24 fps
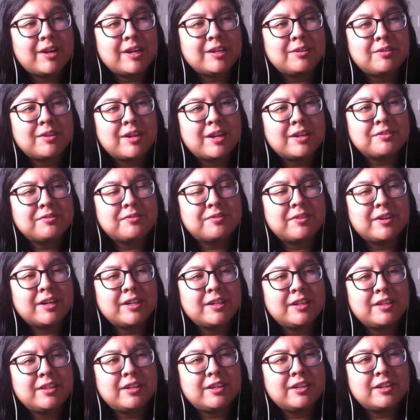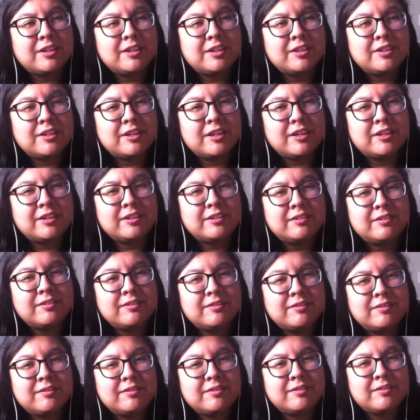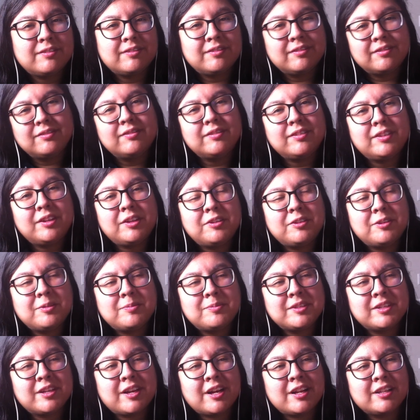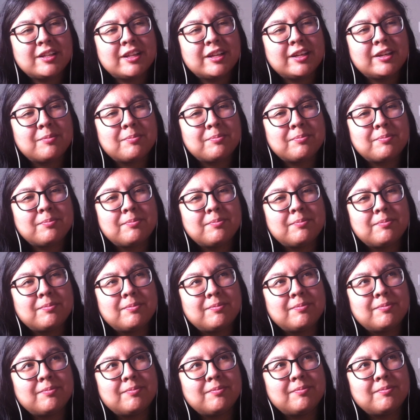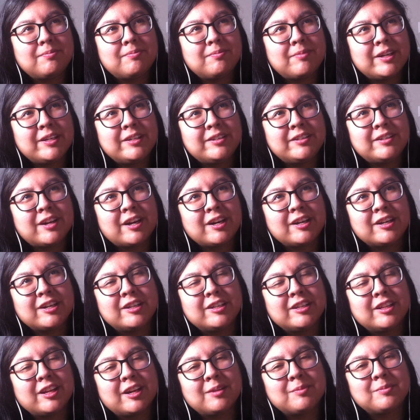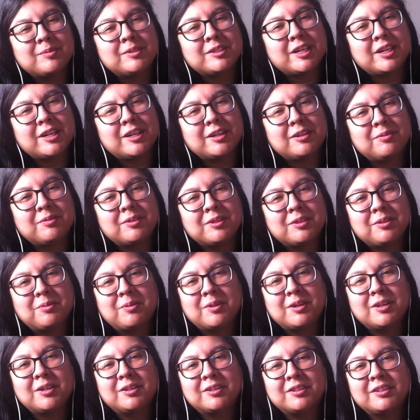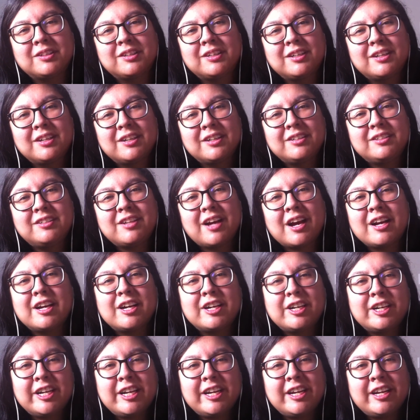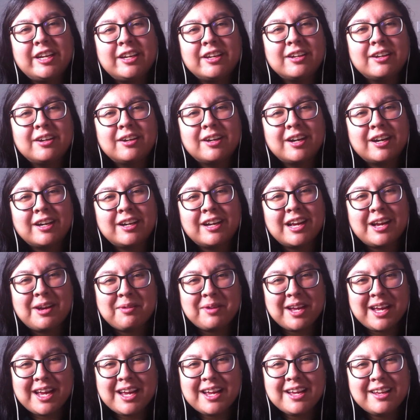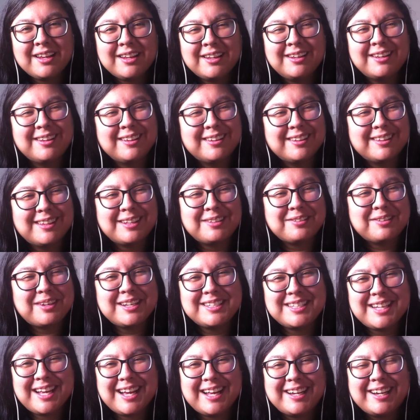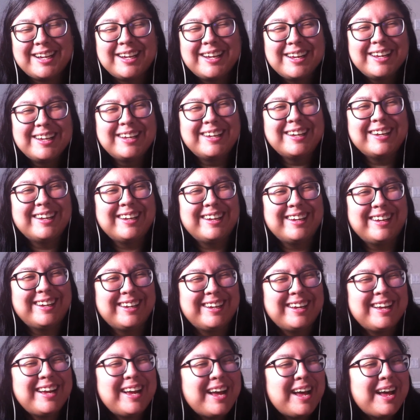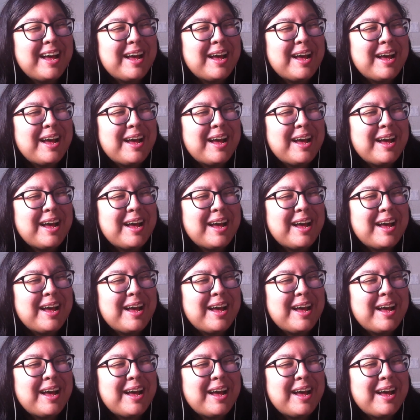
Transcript: I don't ask for anything in return. YouTube's kind of like my diary that I'm sharing with the world. Diary. Okay. That's what I said. But